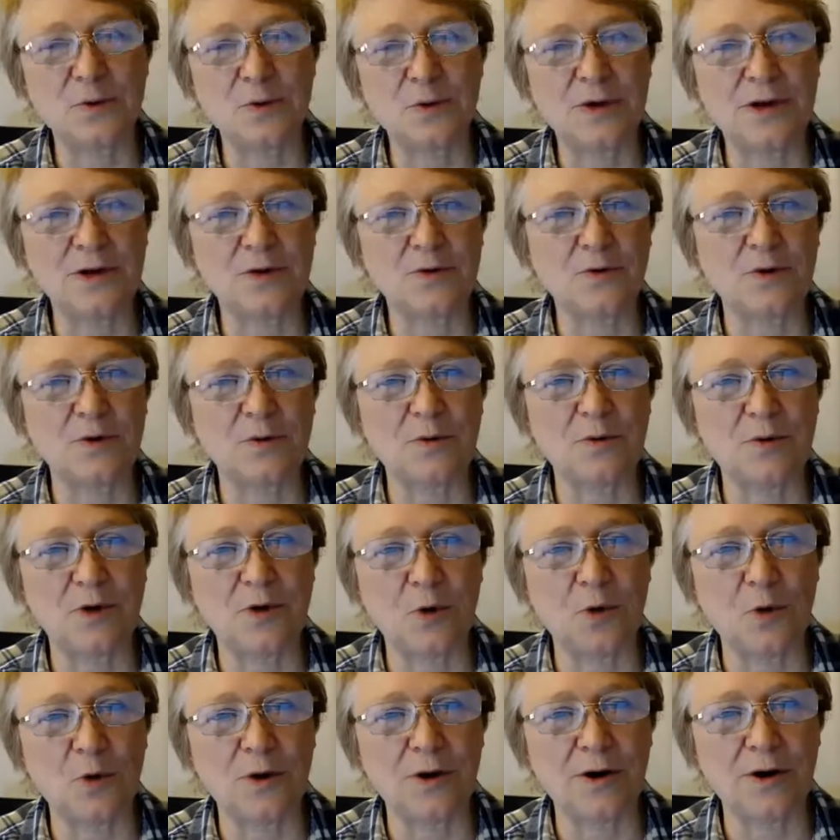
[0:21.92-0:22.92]
one group in
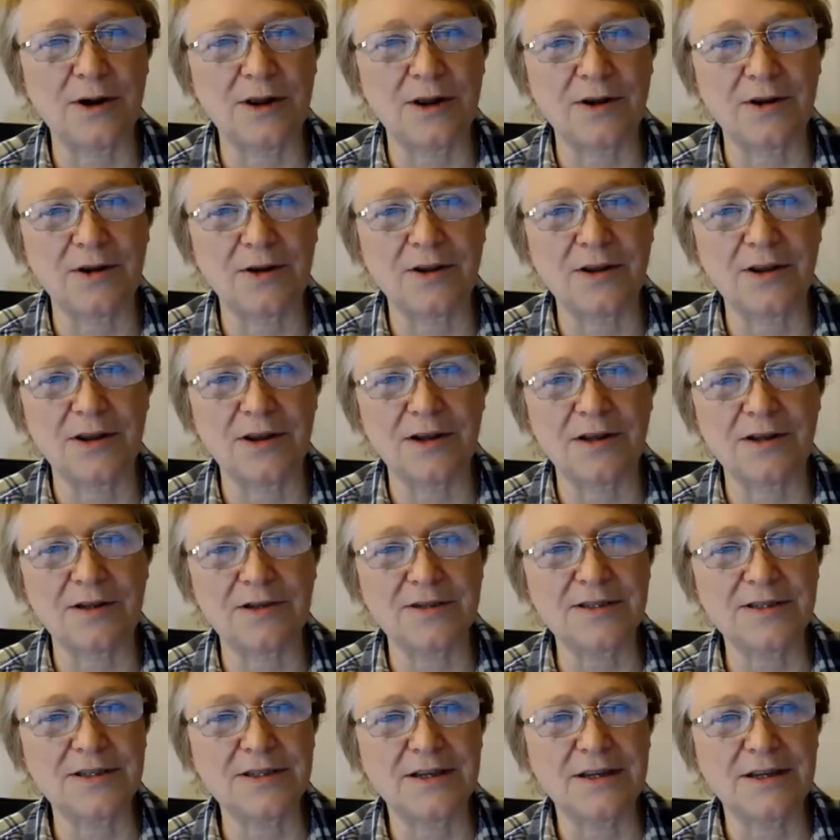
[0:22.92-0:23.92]
Oregon that
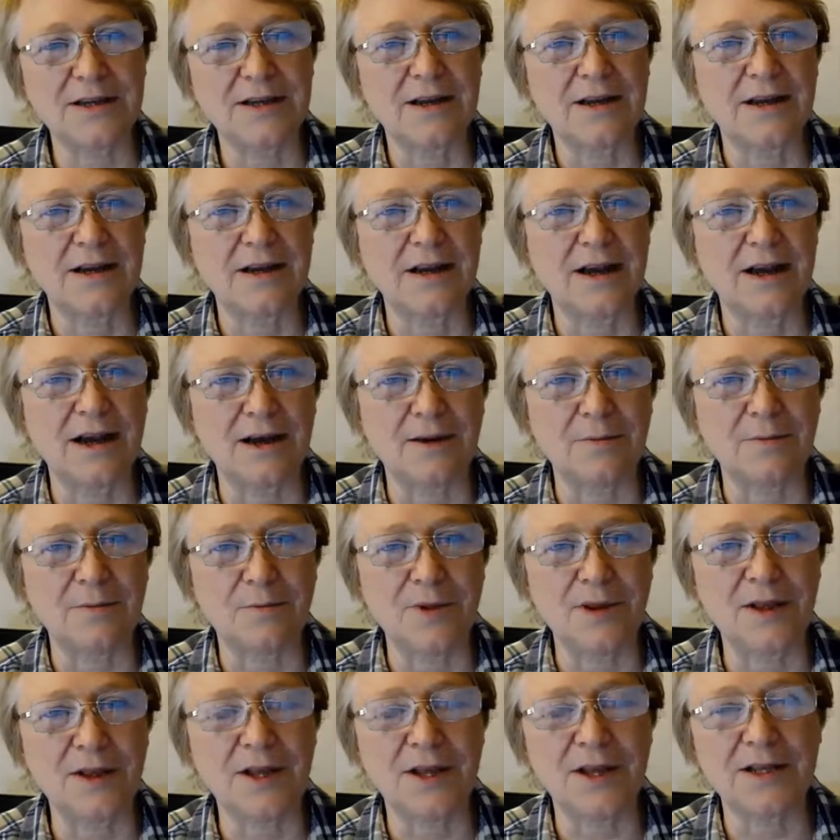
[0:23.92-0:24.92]
is
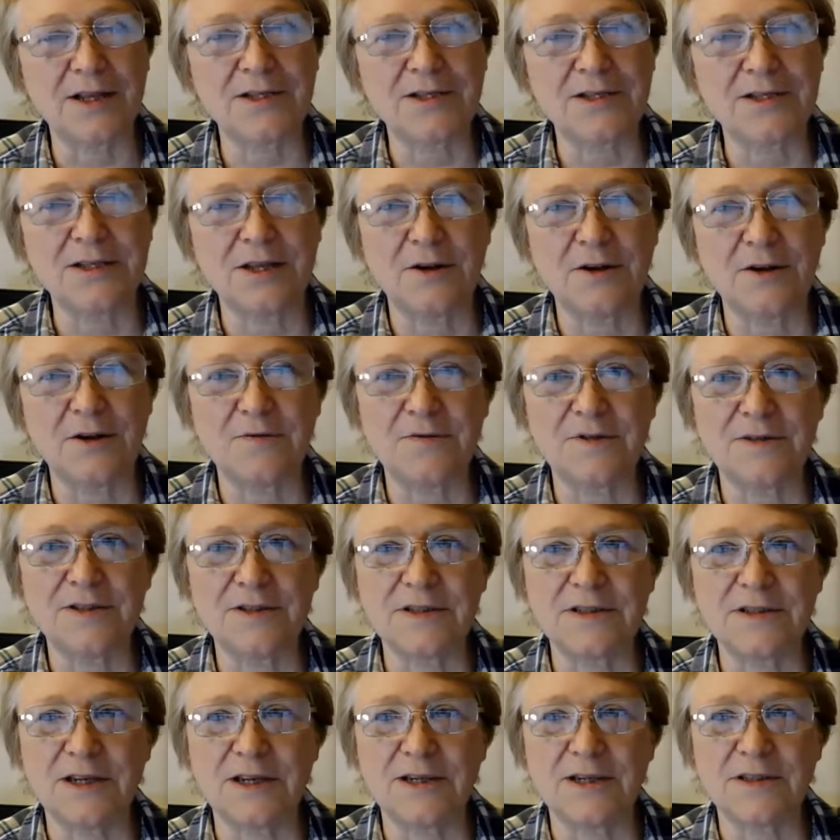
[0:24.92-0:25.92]
billing itself
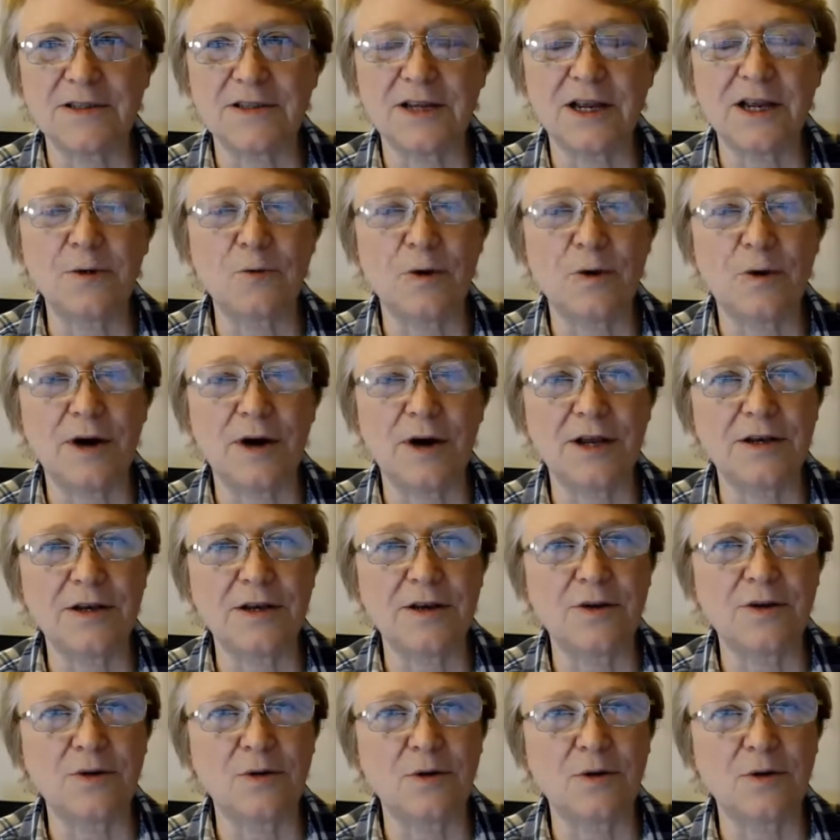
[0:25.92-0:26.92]
as the
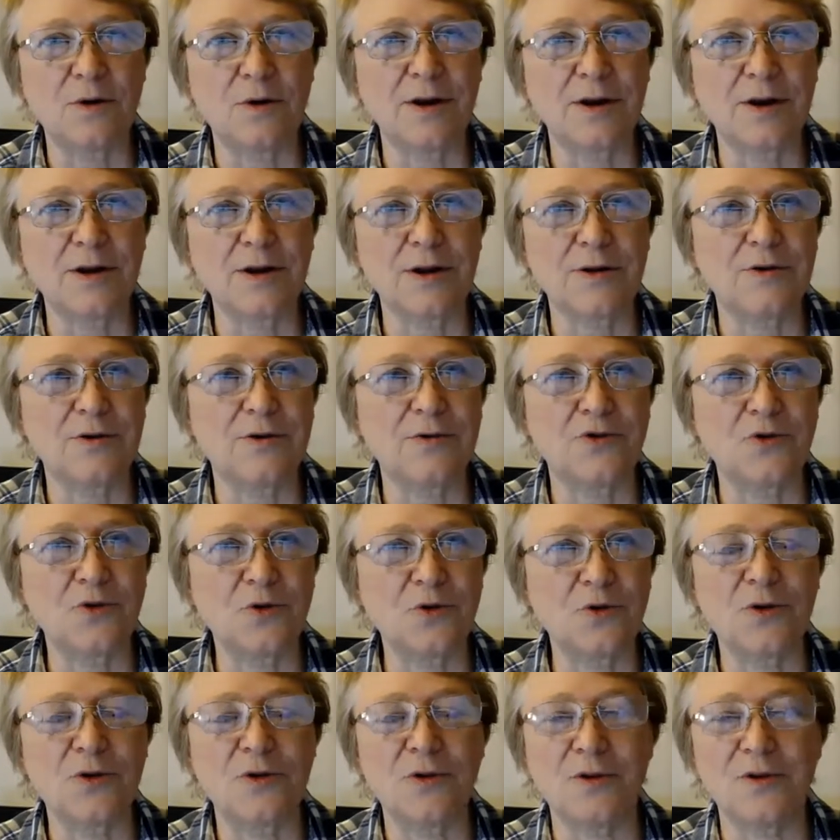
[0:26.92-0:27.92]
statewide Oregon
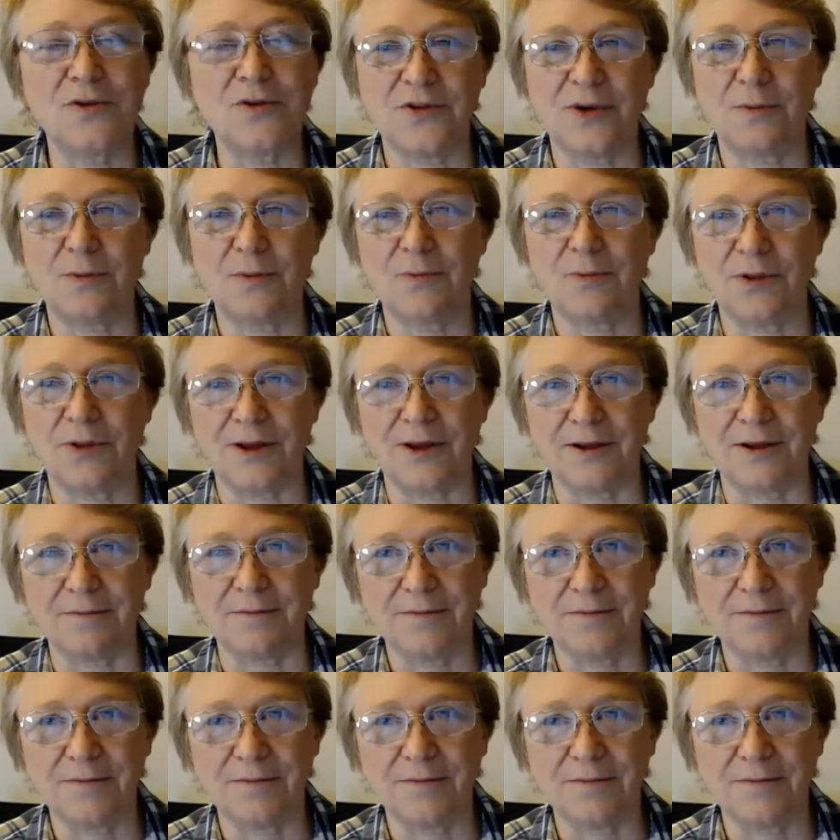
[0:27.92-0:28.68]
Rural Assembly.